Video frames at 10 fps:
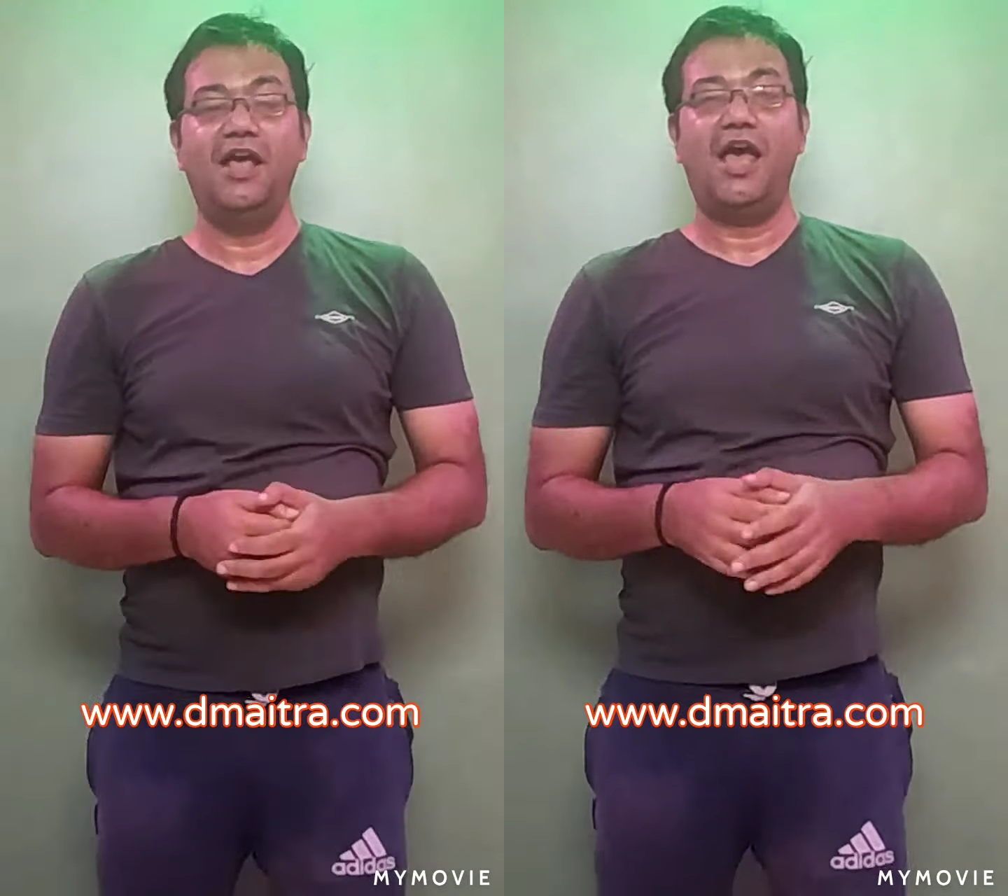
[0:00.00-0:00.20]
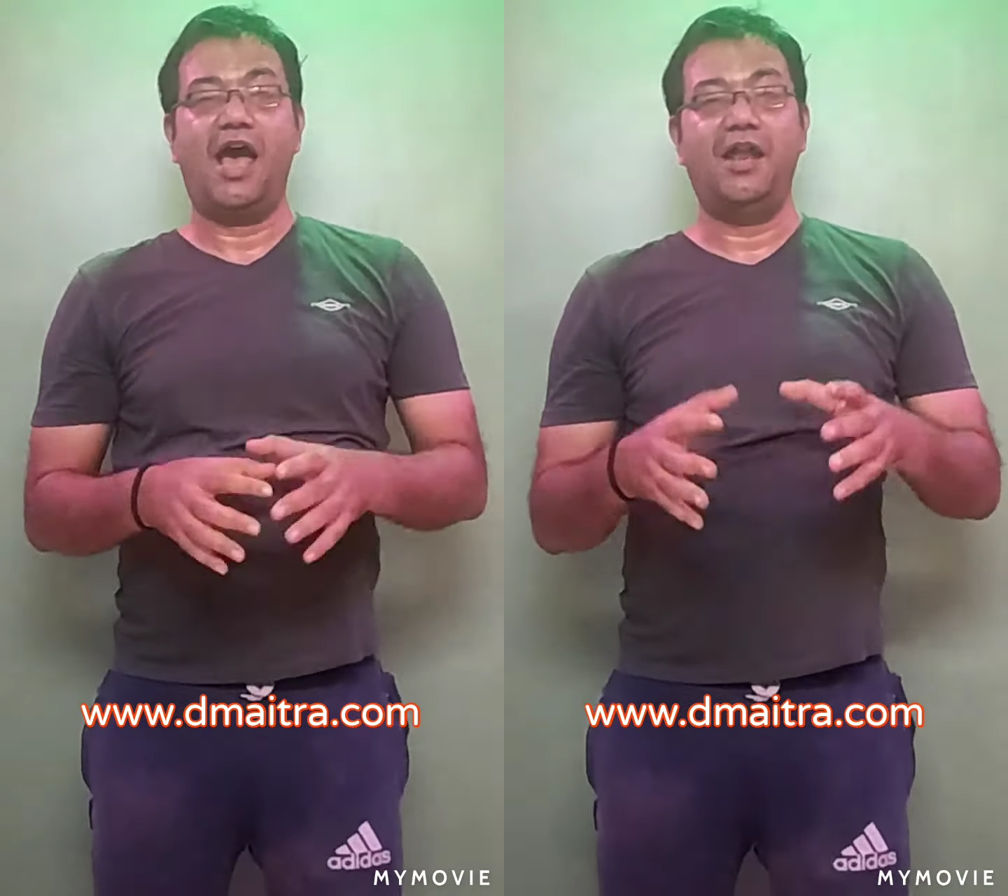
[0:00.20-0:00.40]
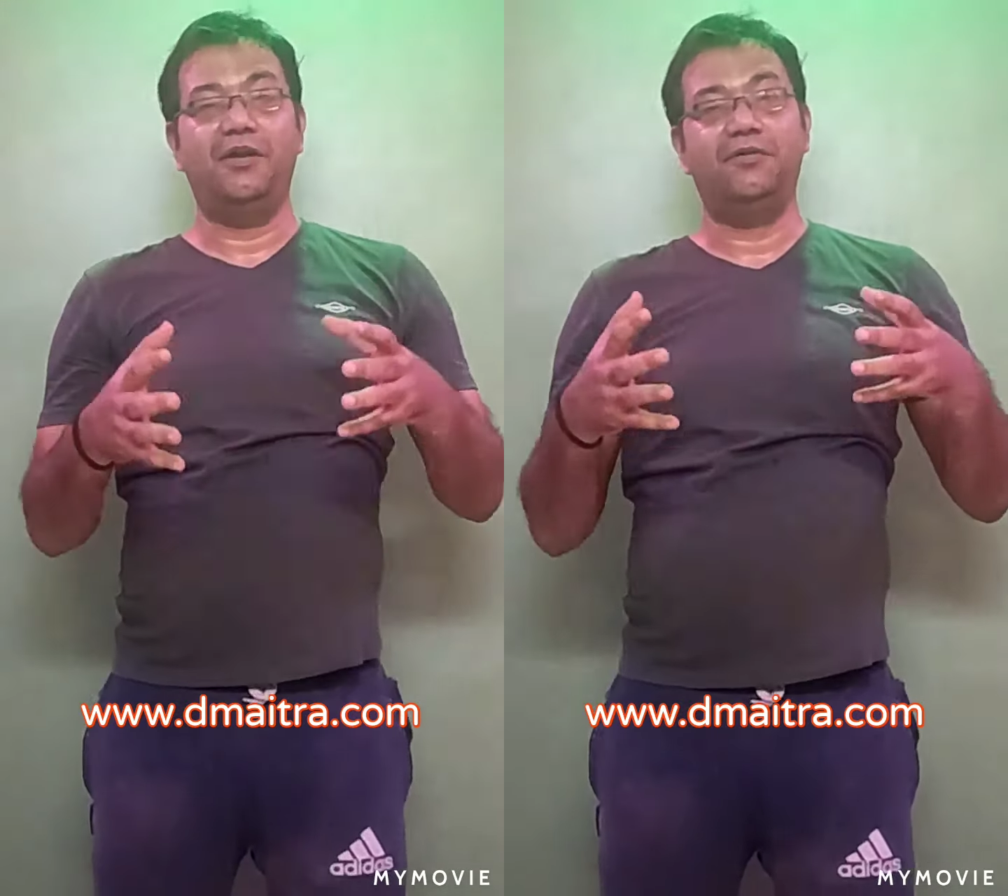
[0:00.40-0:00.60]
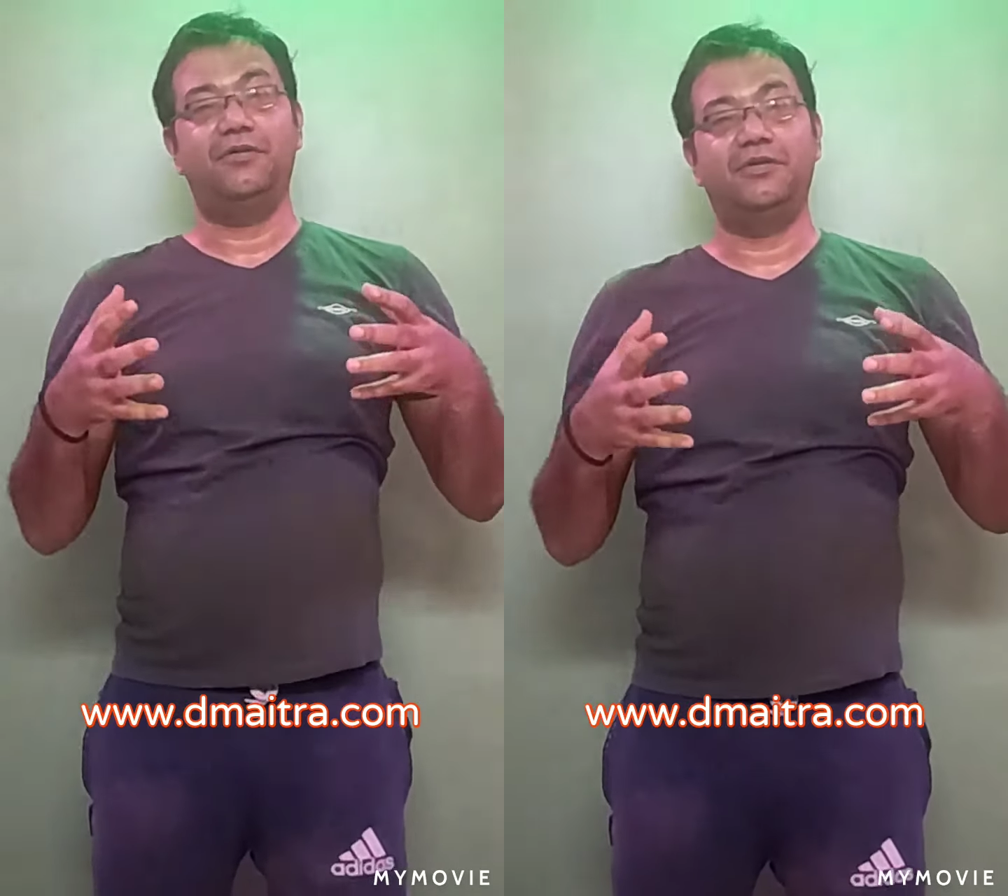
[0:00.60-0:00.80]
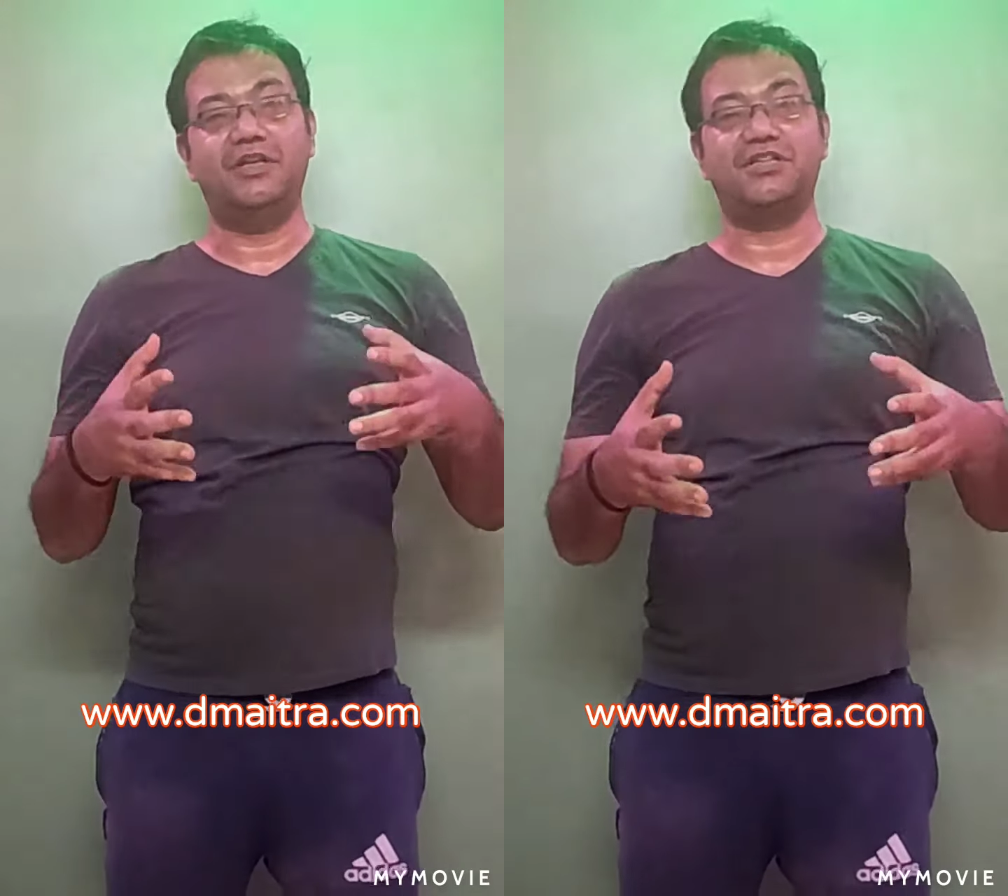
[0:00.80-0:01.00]
and
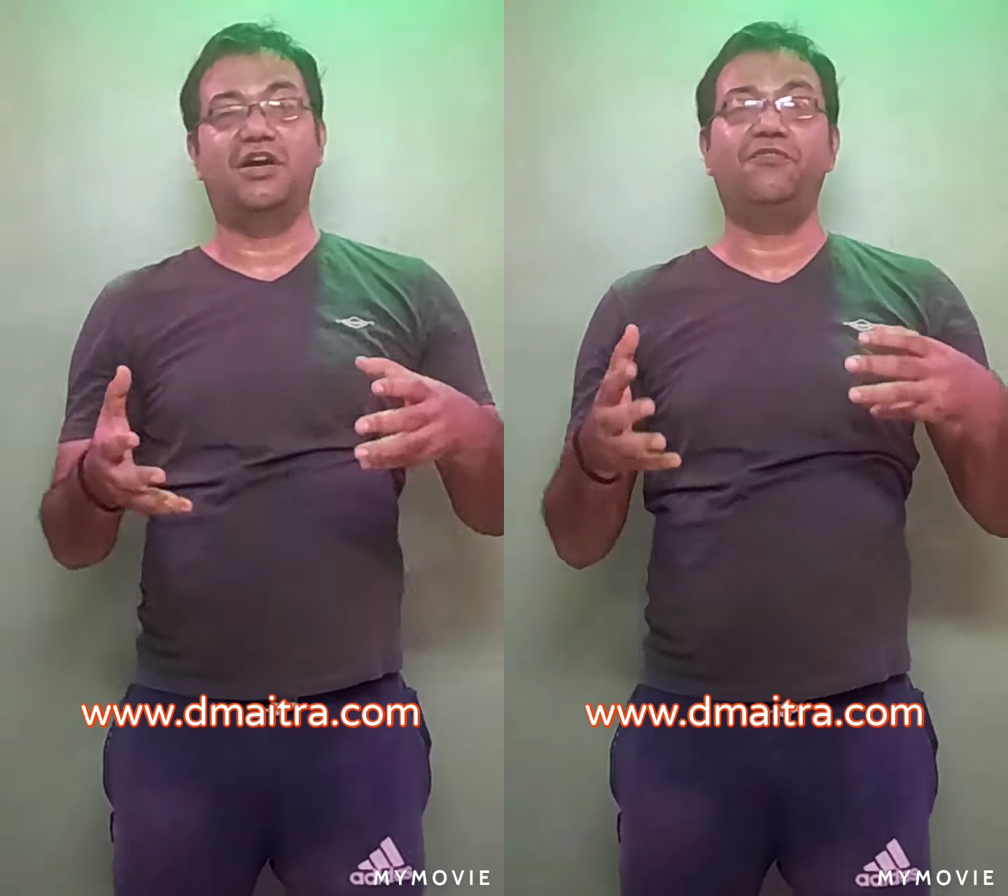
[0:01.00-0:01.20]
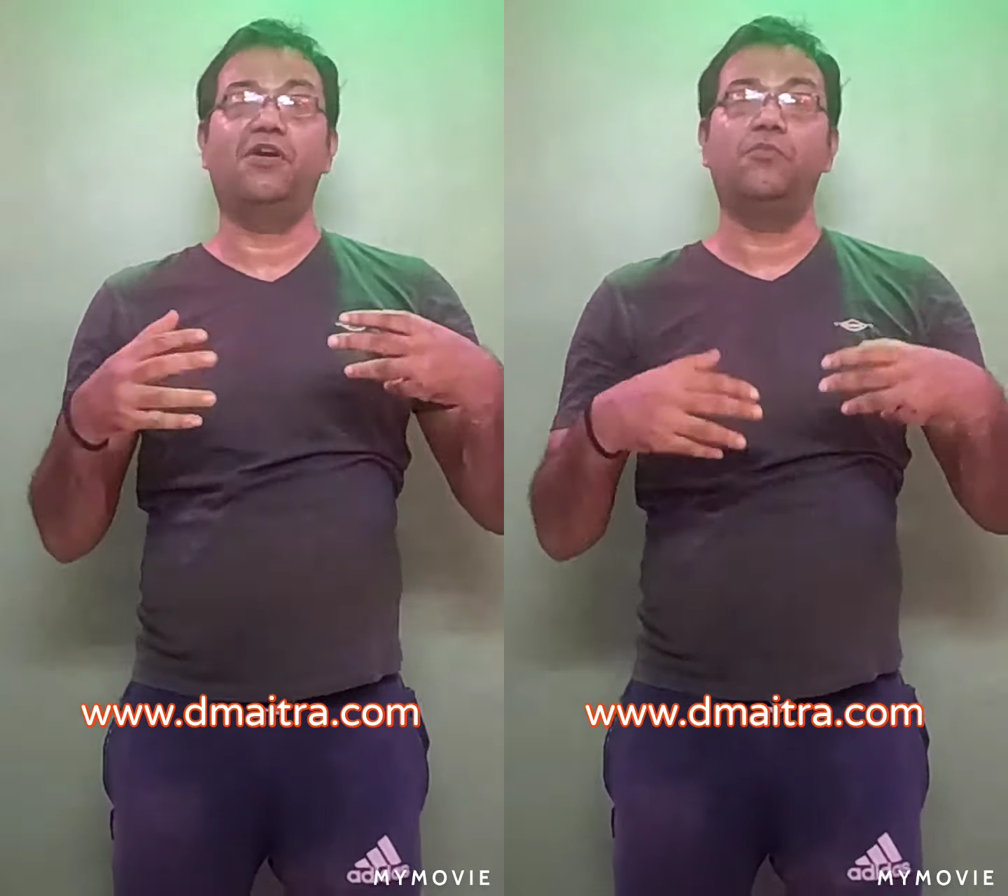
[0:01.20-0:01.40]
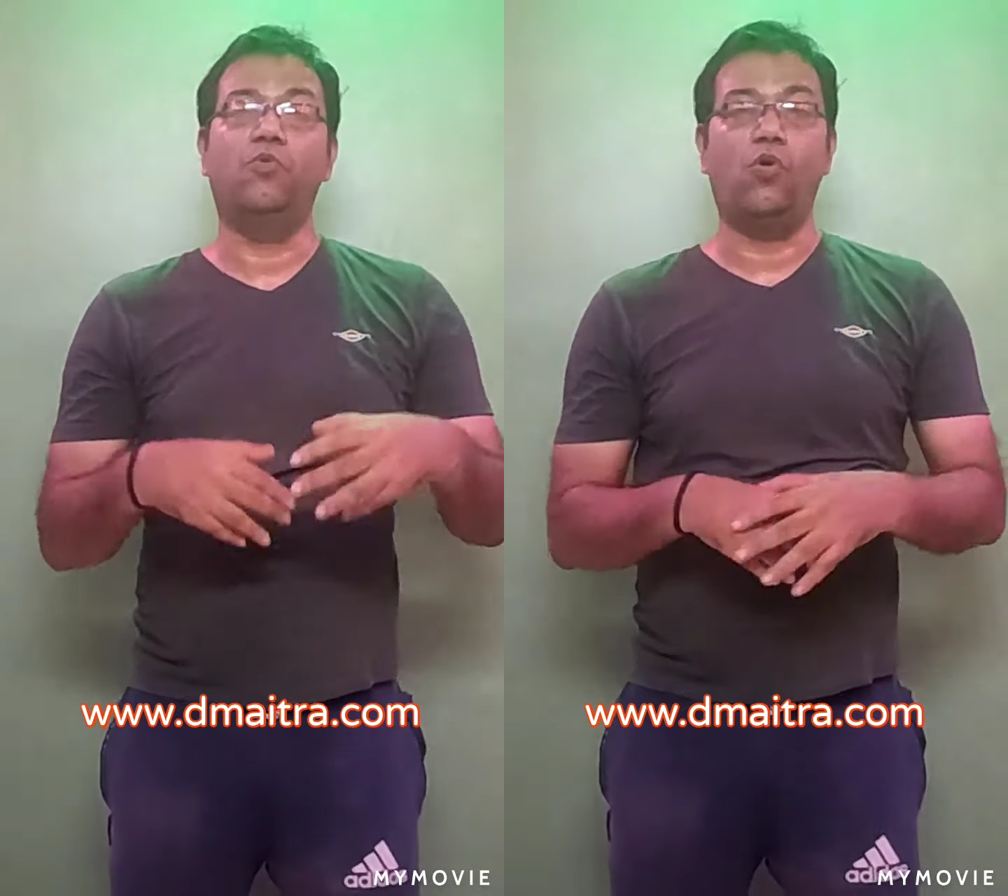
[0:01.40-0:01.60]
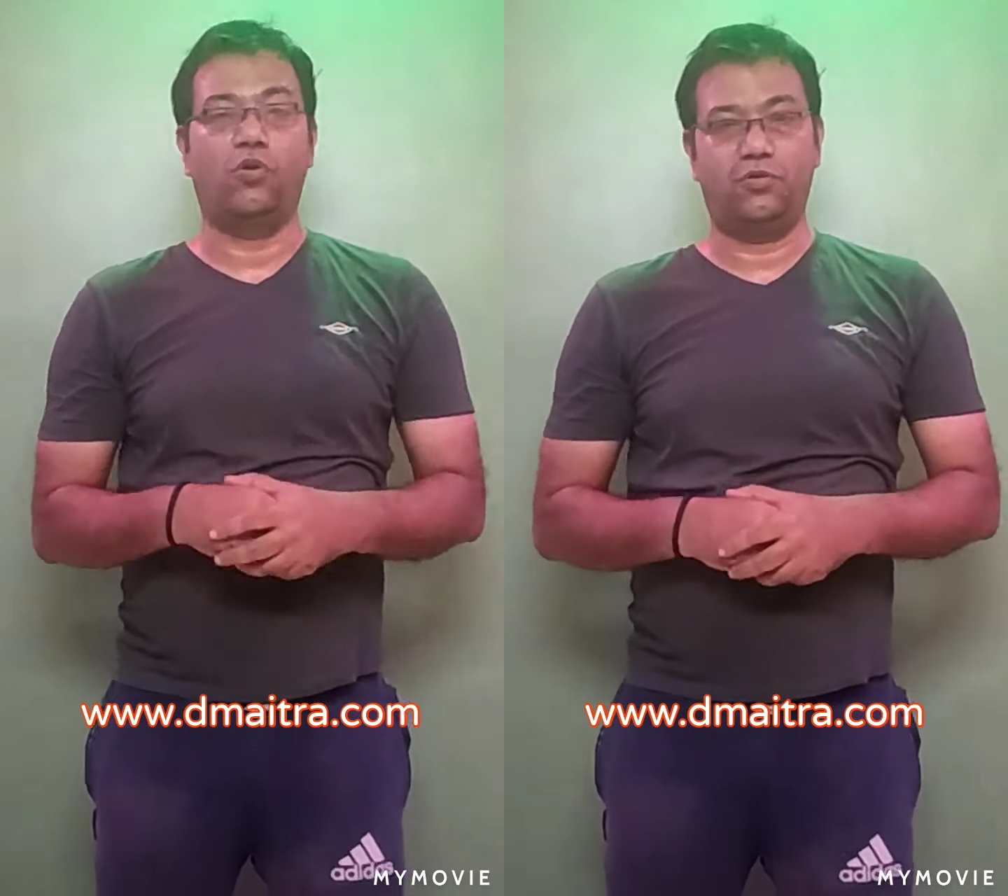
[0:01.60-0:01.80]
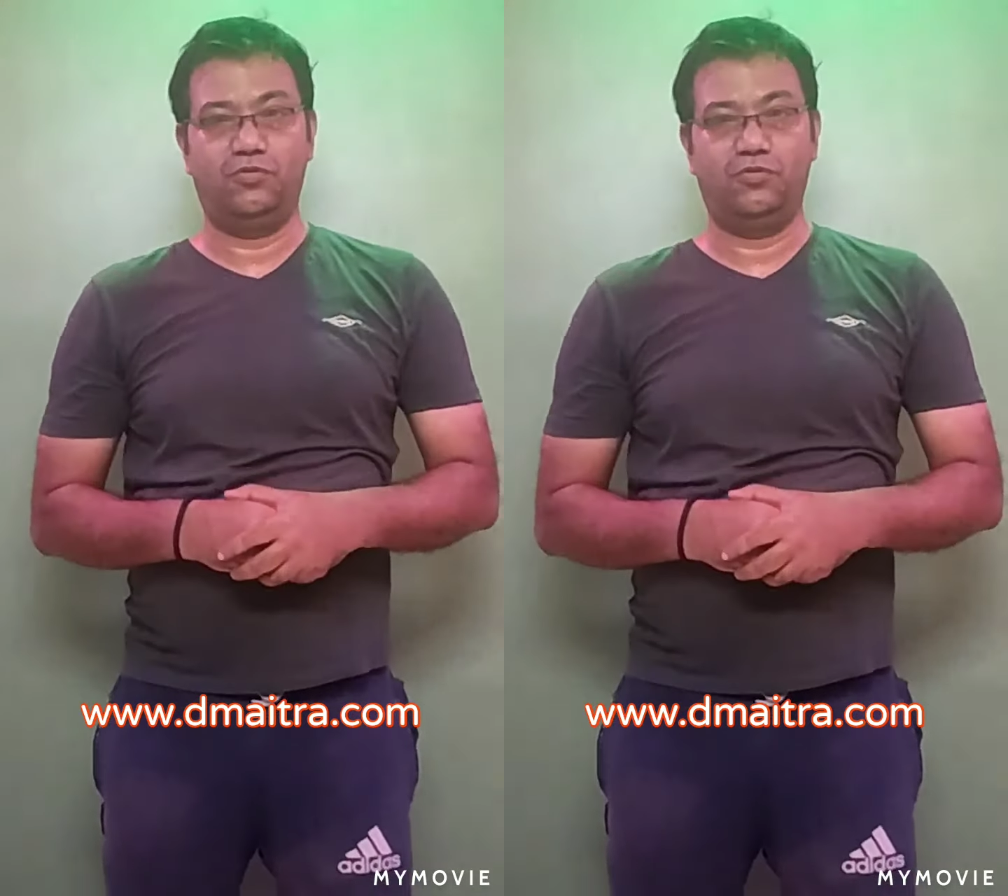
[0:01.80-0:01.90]
they suffer more.